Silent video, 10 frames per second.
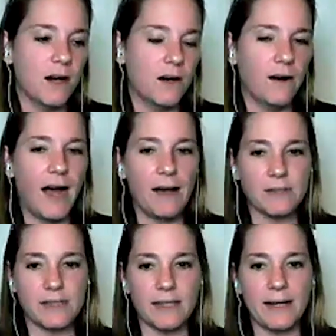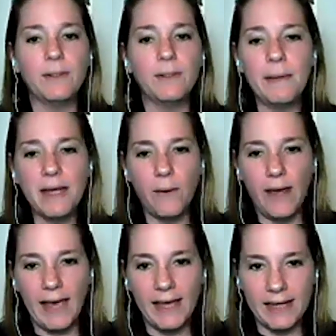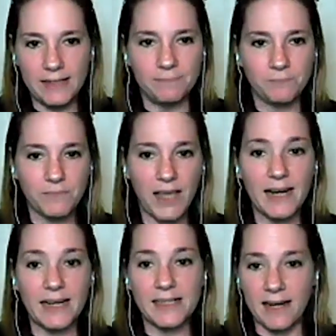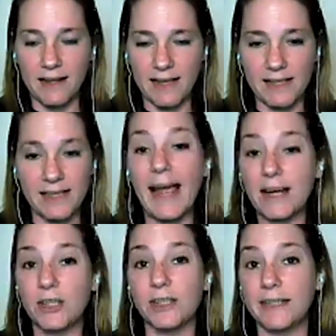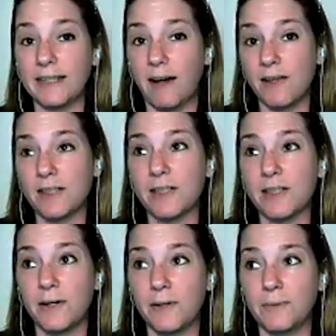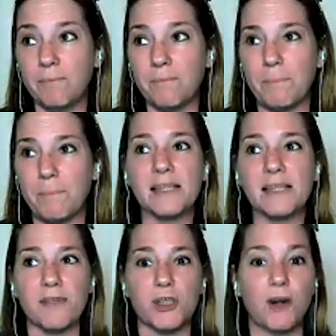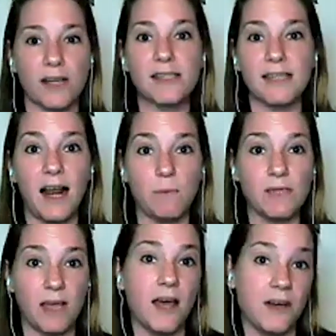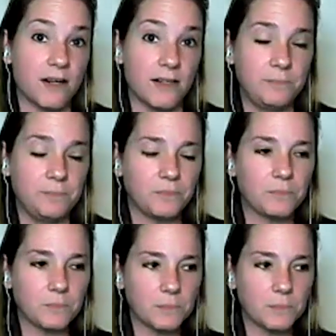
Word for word: so I was like, well, let me go ahead and, and attend this. I actually also, because of the stress that I was under,